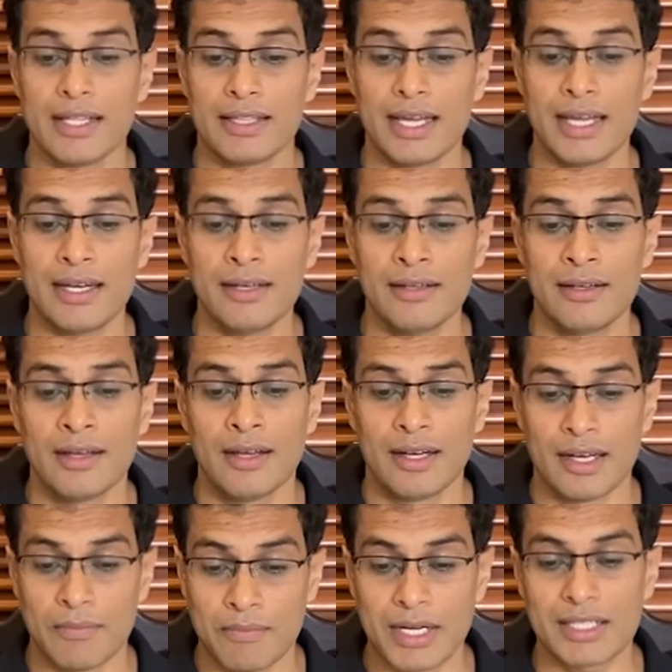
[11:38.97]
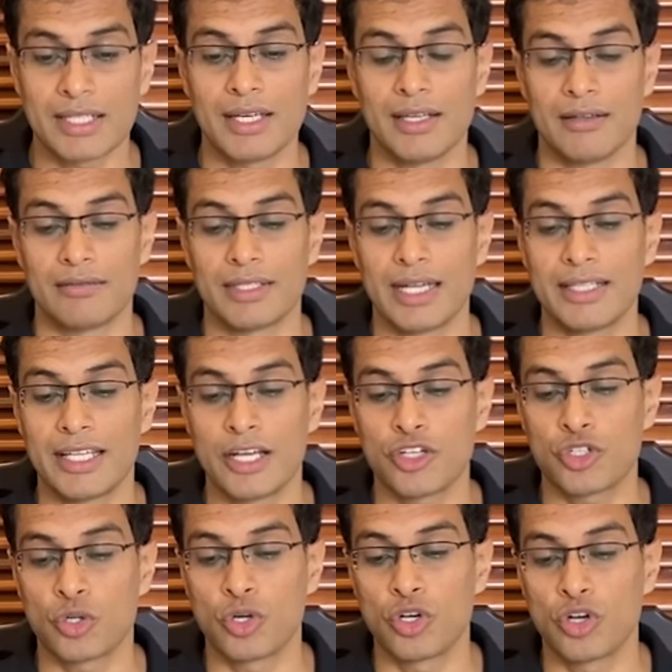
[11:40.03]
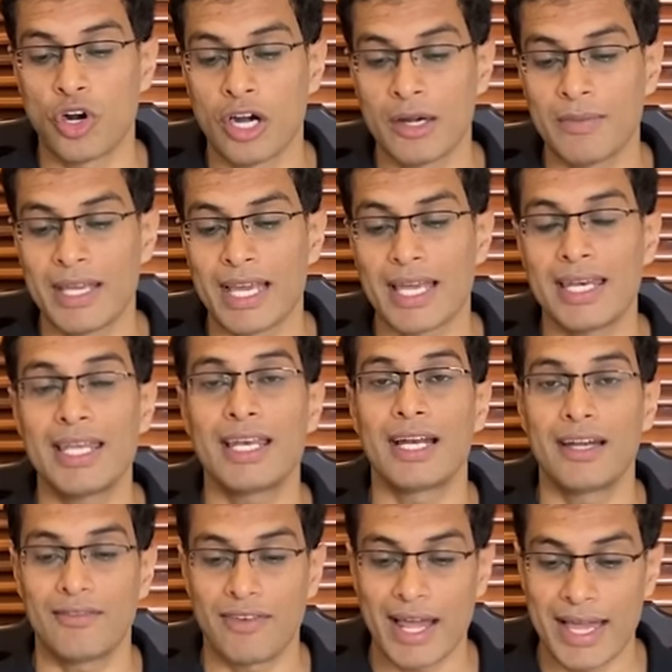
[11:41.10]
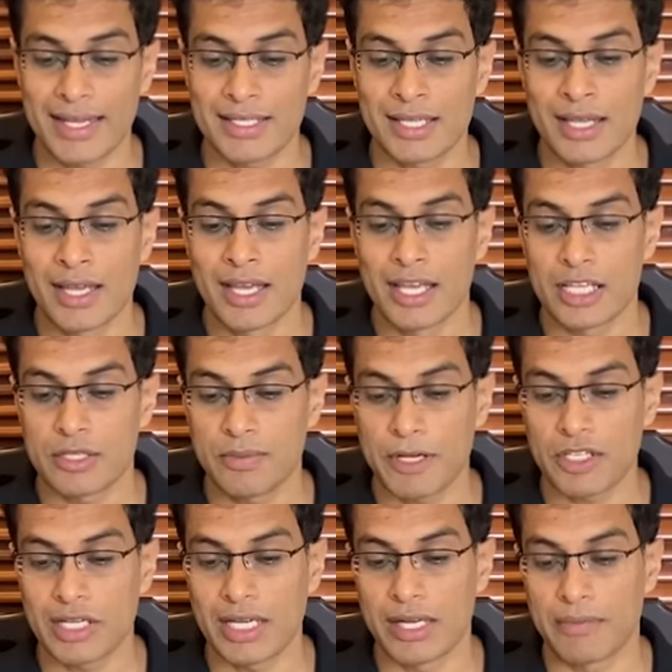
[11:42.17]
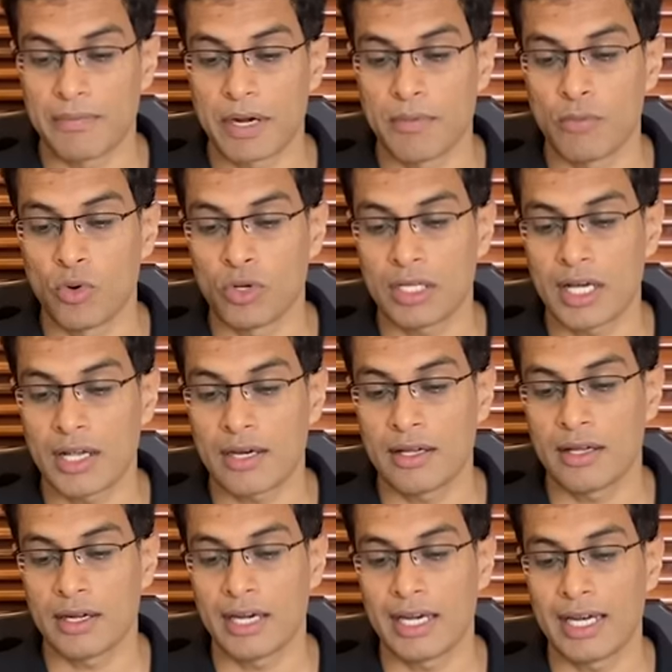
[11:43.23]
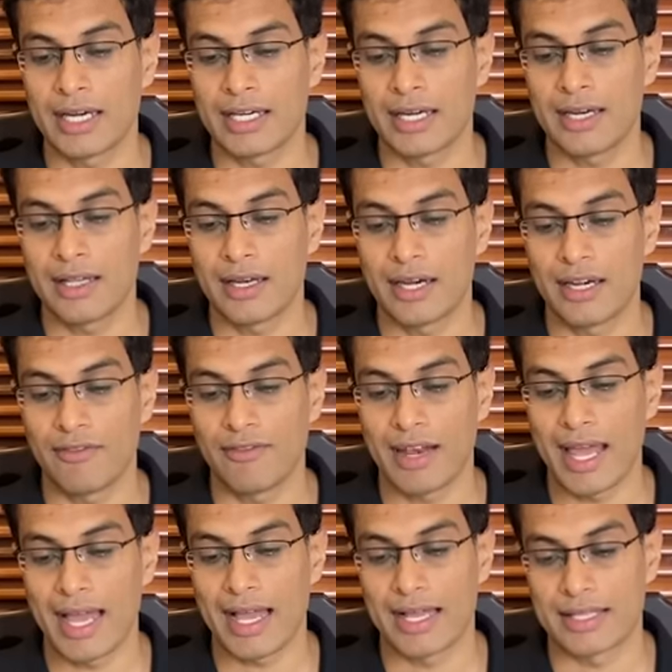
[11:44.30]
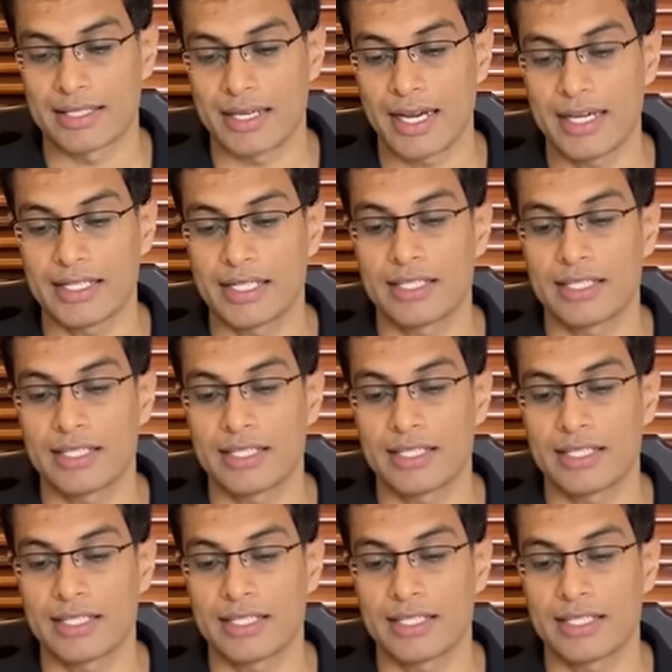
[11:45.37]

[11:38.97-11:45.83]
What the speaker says: Then number three, that there should not be any red flags, especially promoter related red flags, right?